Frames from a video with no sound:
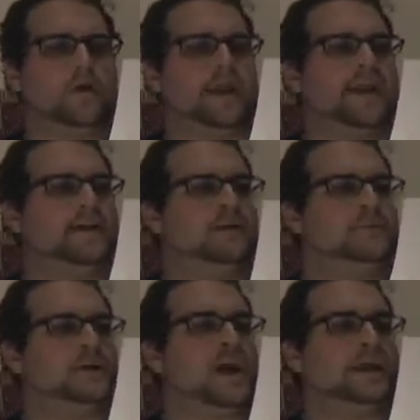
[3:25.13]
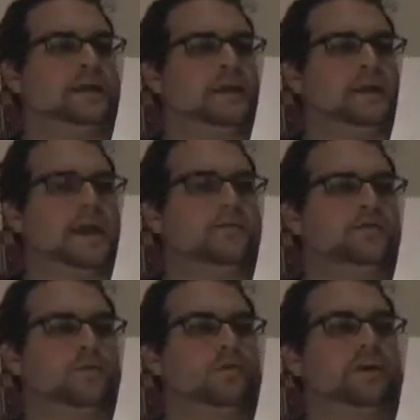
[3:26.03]
I had a hypnagogic
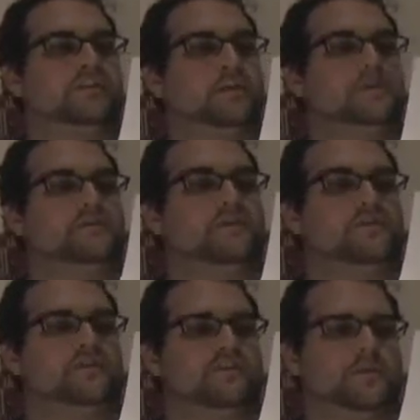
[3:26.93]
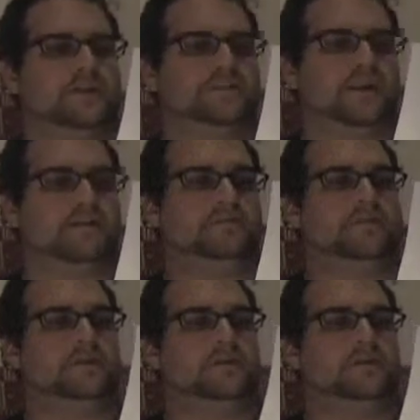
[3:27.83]
encounter where I summoned a version of myself,